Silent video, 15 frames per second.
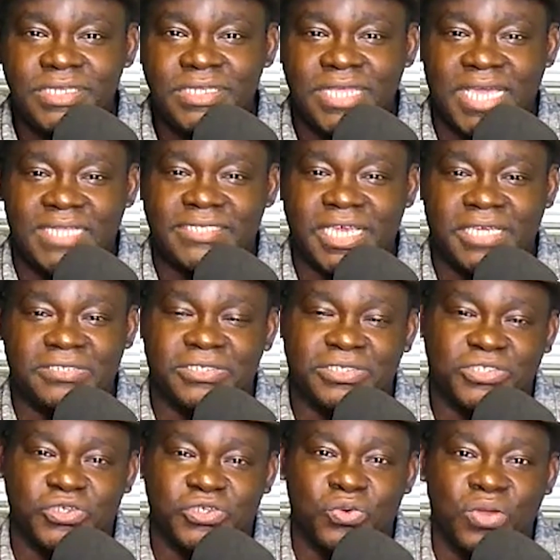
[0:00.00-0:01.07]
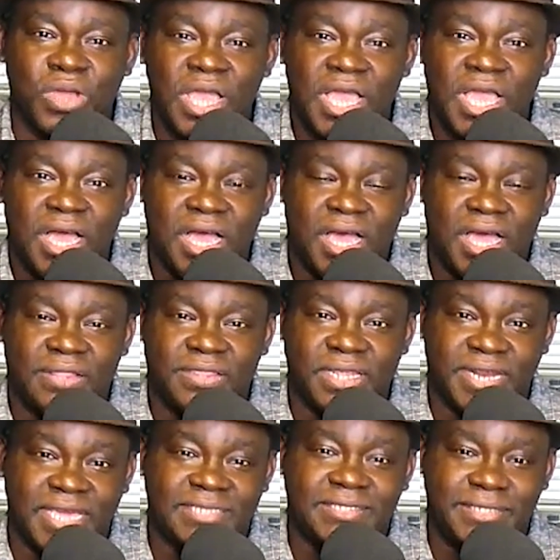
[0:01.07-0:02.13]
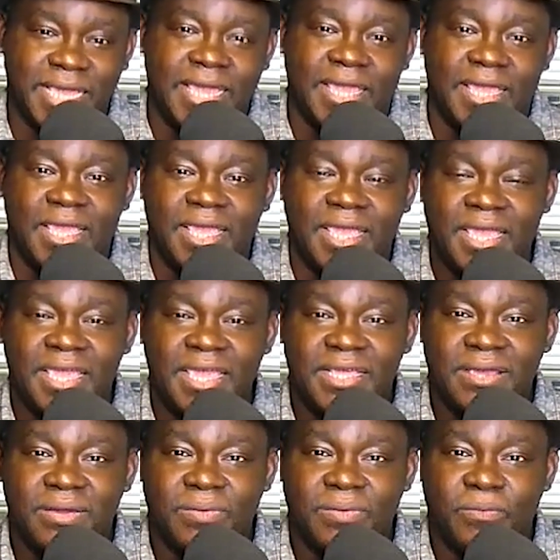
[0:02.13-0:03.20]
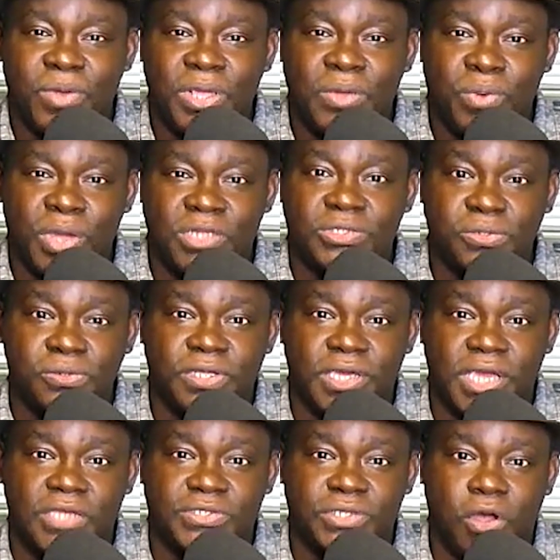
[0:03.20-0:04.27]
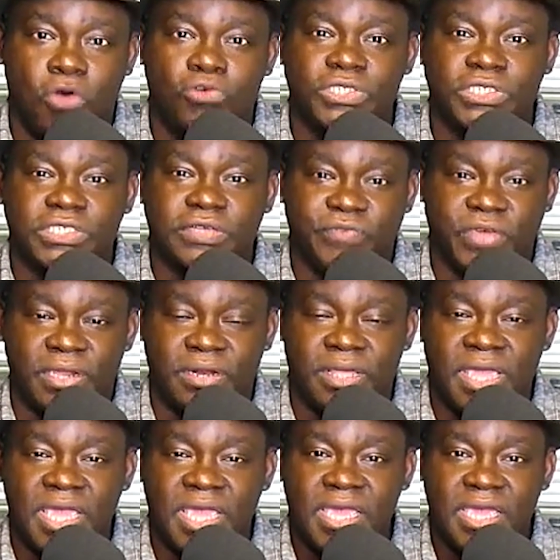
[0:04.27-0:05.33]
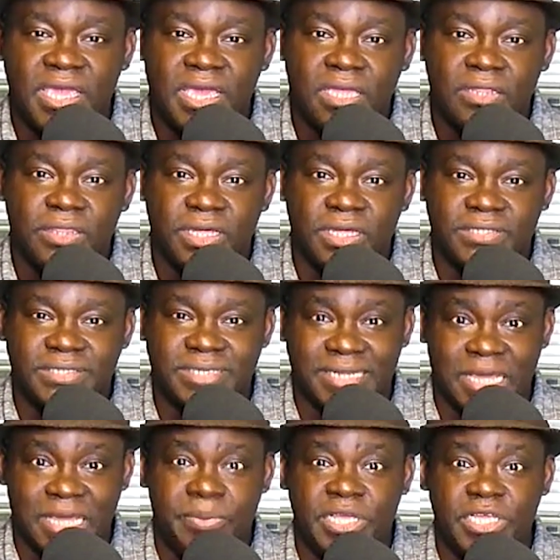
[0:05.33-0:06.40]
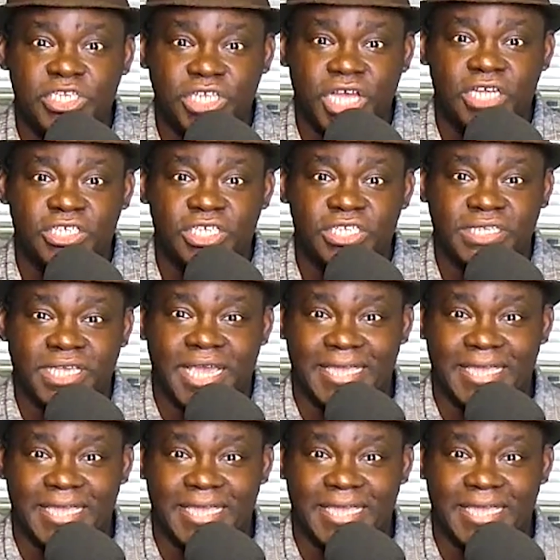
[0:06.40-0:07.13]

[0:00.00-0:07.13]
that takes us to the next day. We went to the Guns N' Roses event. The celebrity judges